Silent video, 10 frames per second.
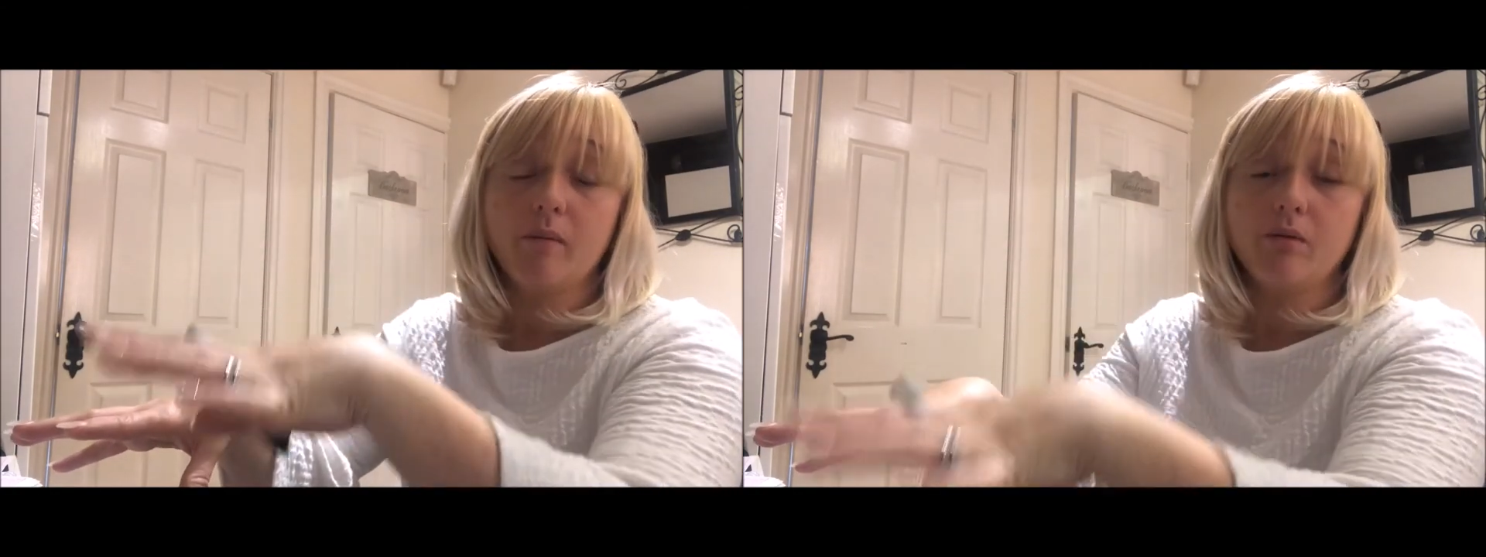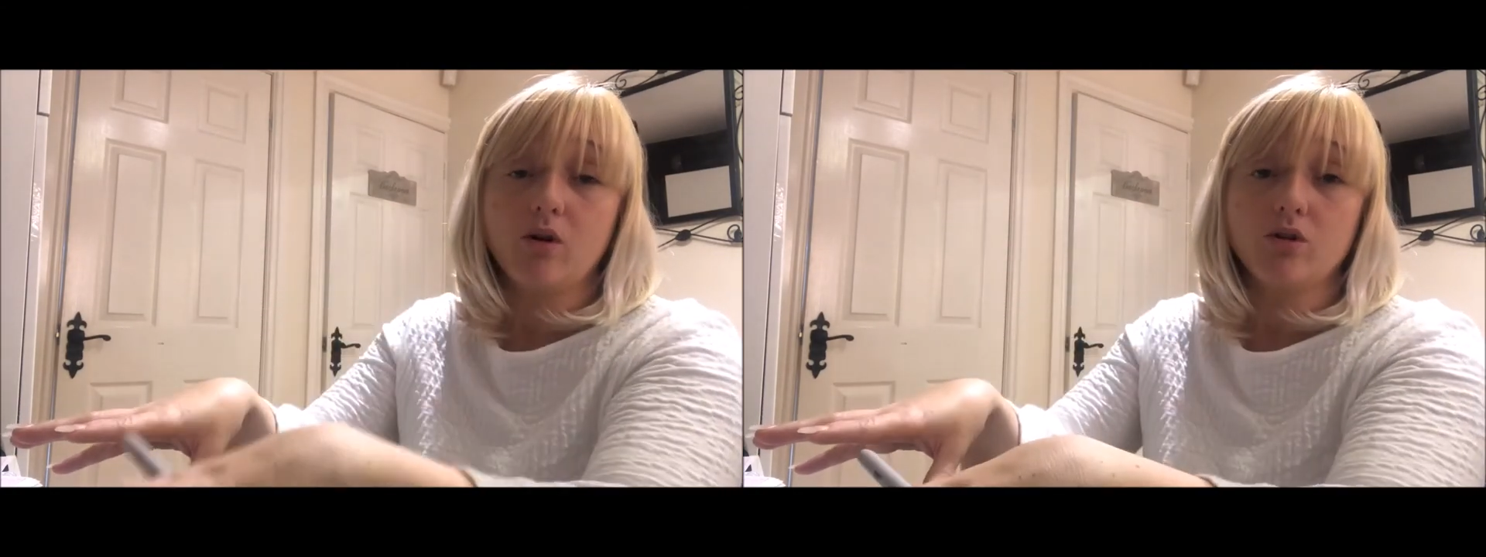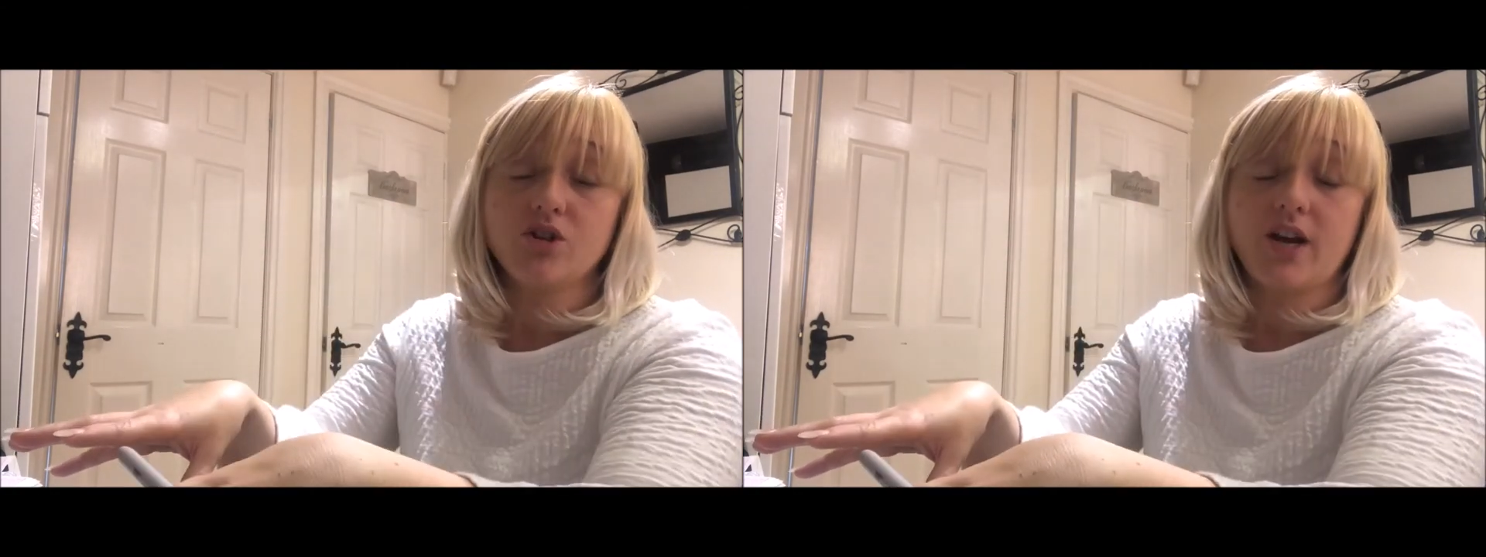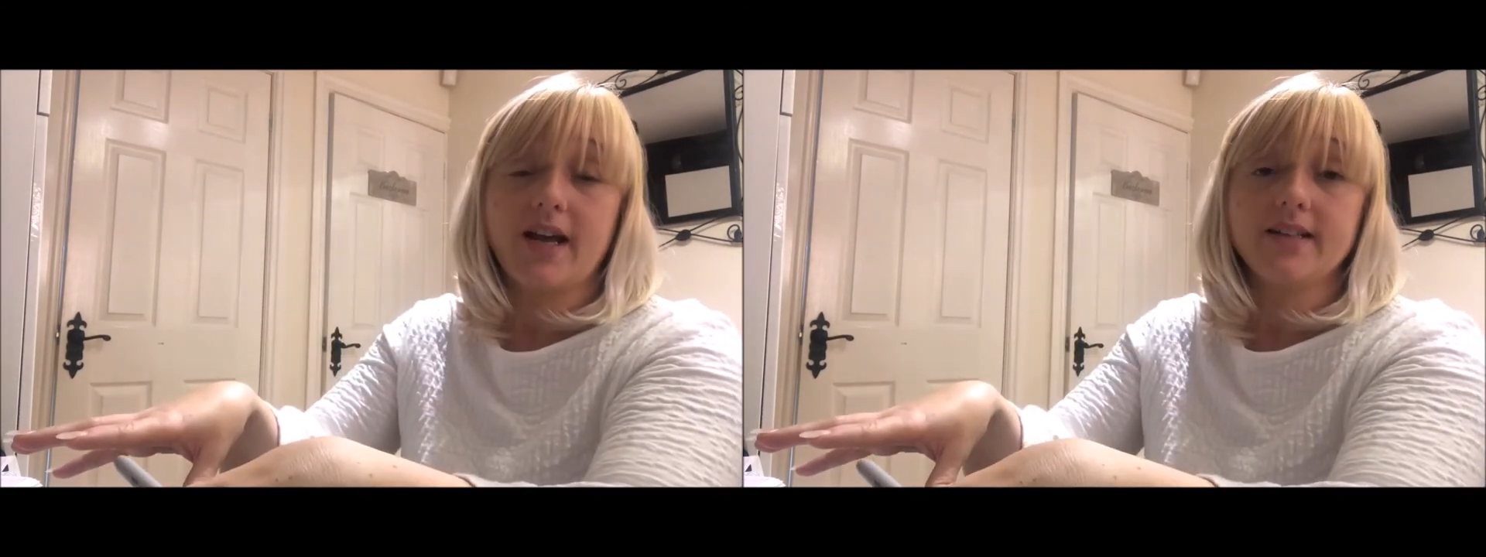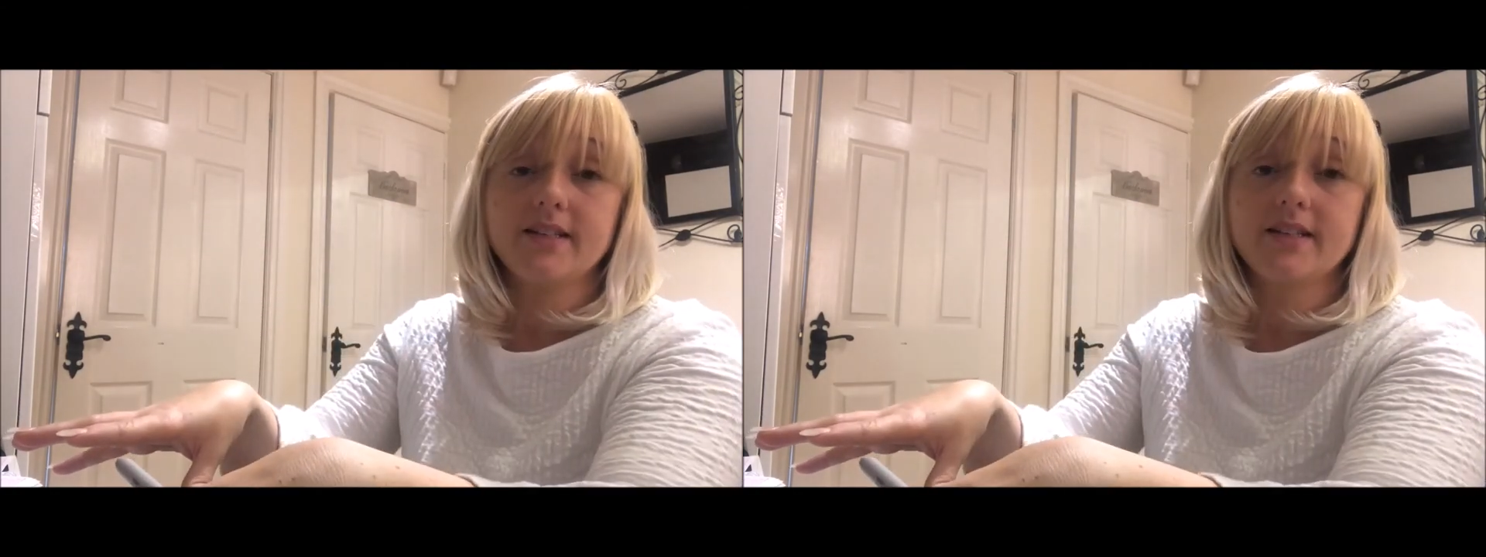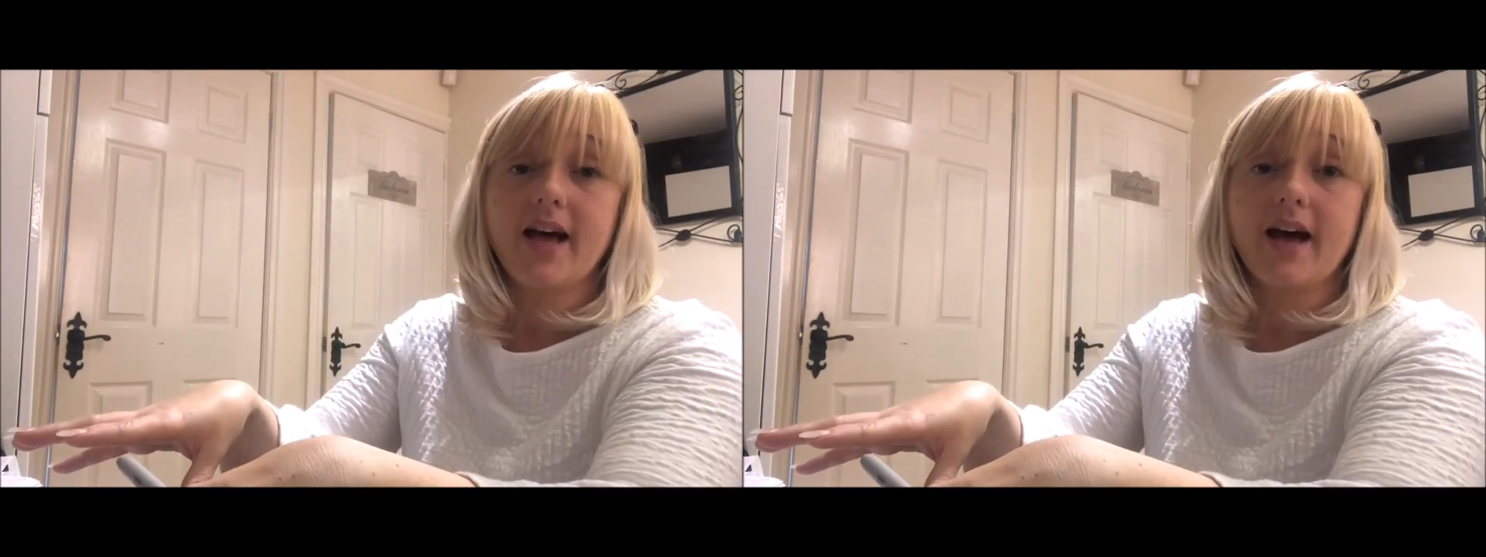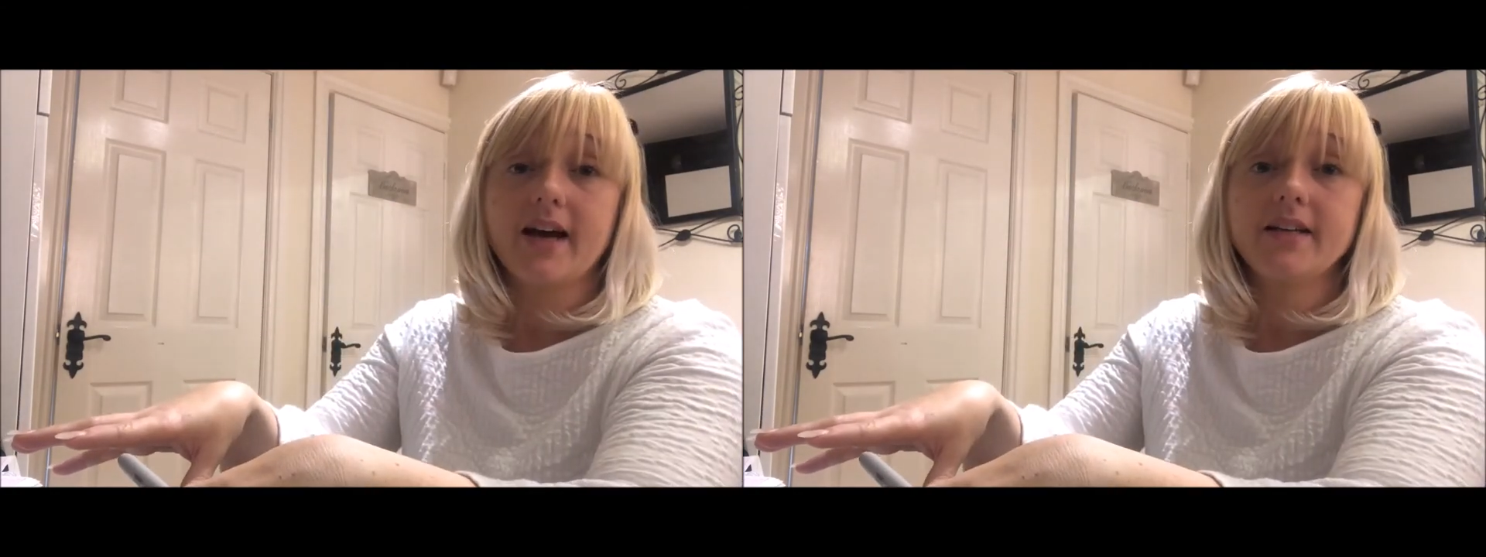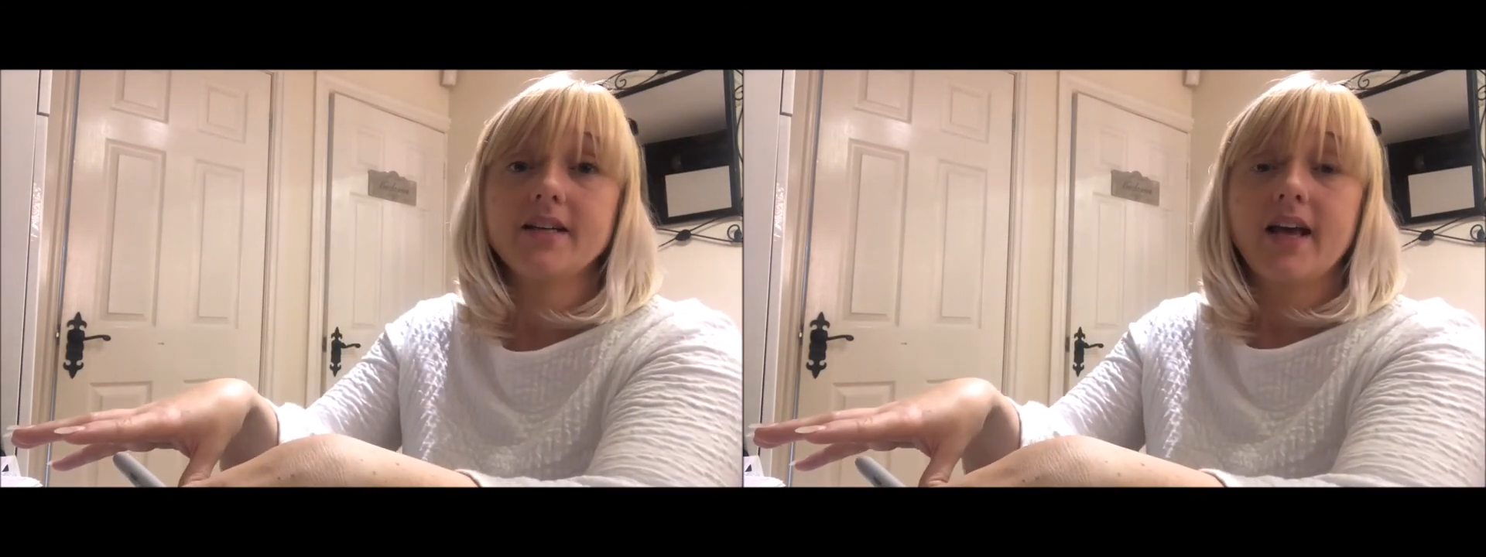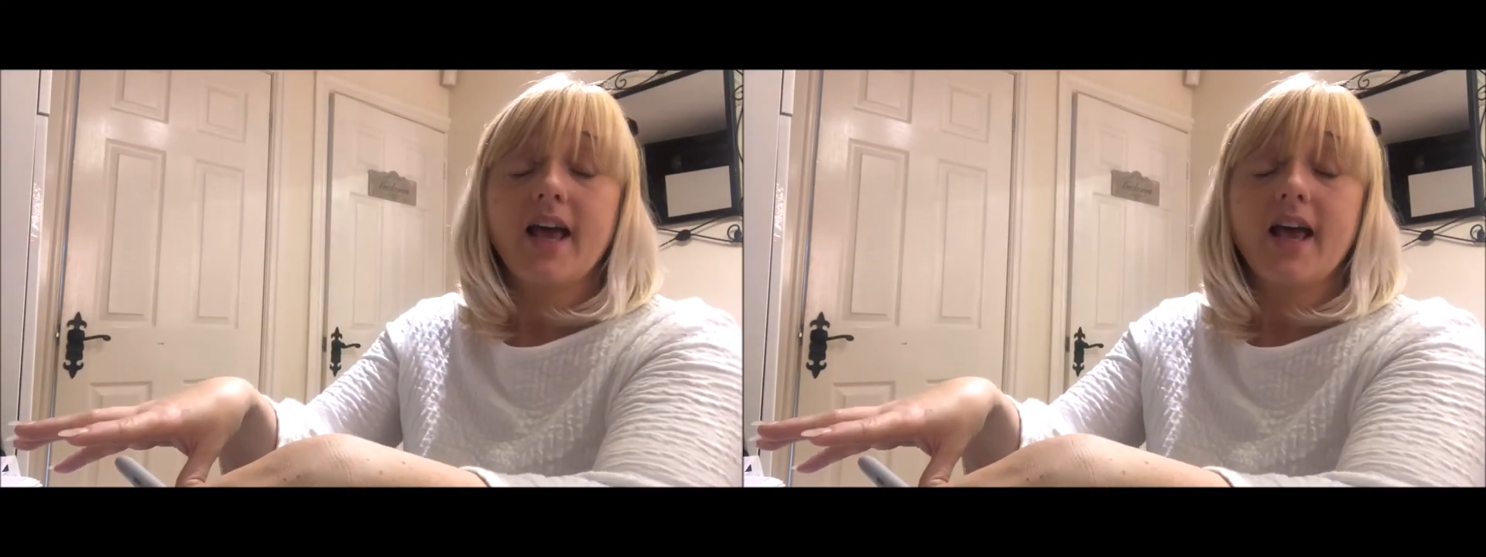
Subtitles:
brochure inside,